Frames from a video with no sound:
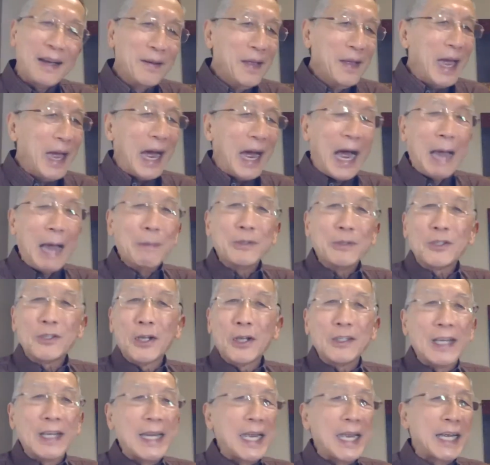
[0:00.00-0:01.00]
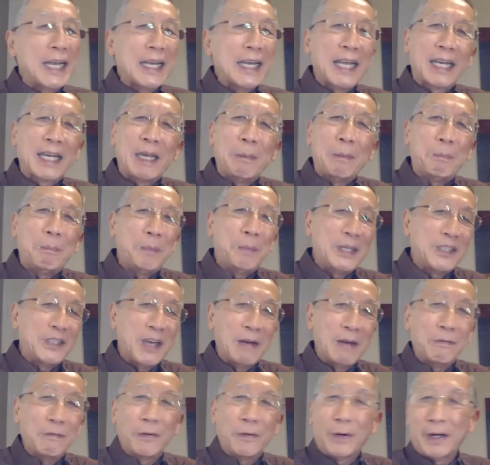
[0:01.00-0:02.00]
I'm certainly going to keep
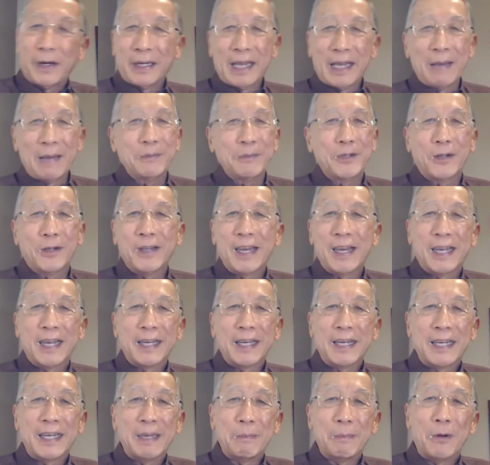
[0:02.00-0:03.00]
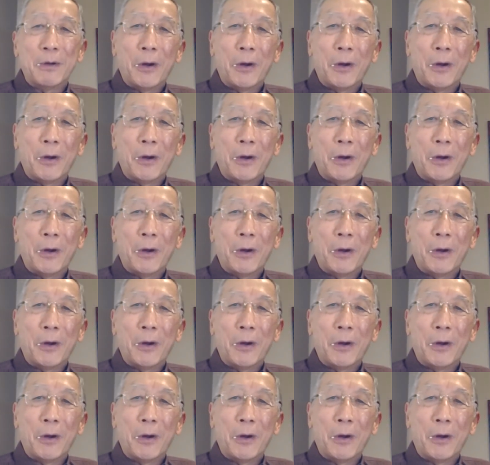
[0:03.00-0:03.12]
pitching for it. I'm certainly going to keep going.